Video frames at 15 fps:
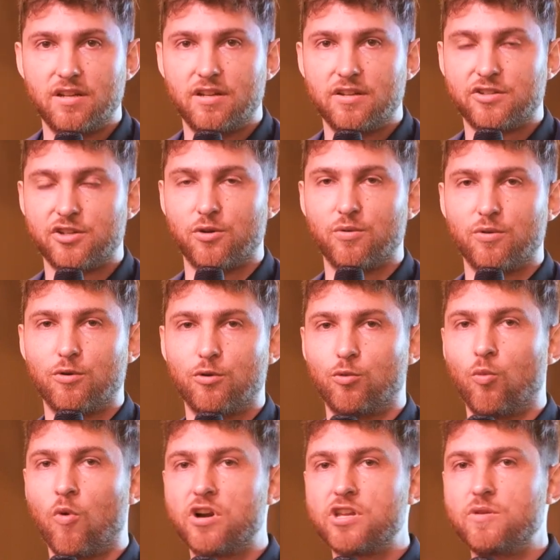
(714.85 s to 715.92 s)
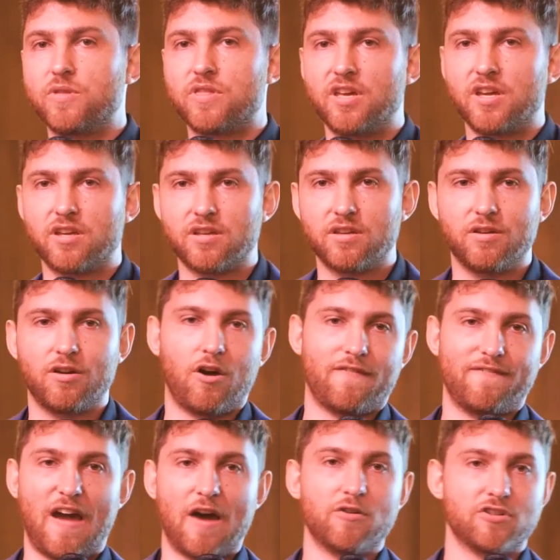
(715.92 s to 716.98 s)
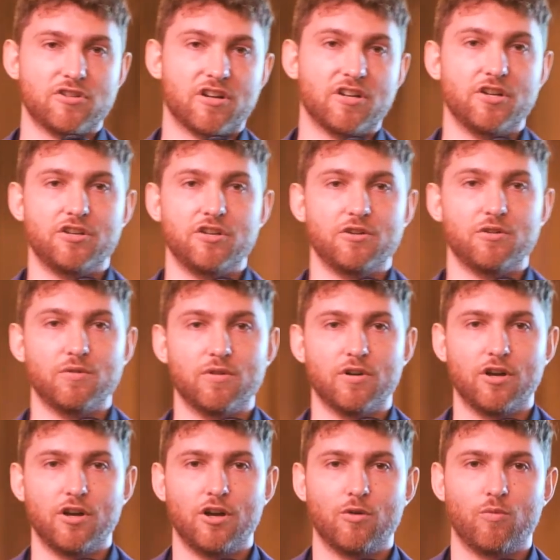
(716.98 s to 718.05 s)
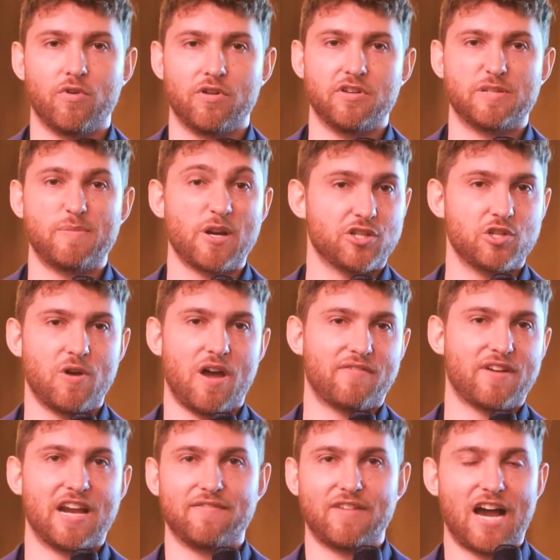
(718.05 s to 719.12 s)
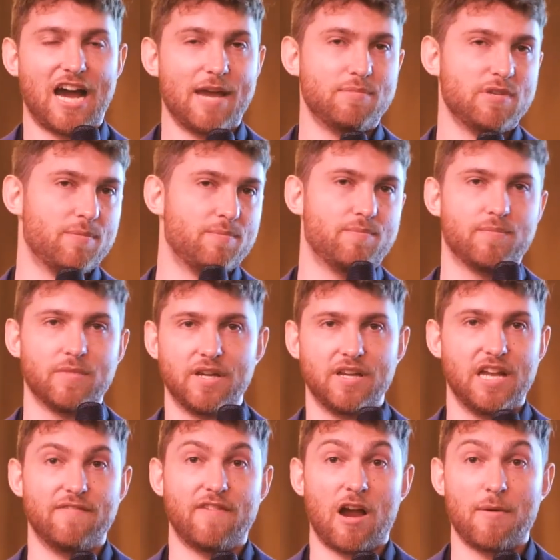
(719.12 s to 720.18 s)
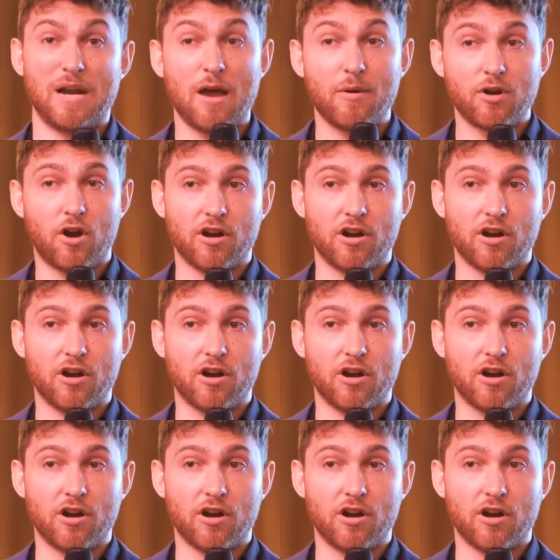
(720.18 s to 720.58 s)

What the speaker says: So what do you think founders are going to do when especially you have kind of a hyped up environment? I would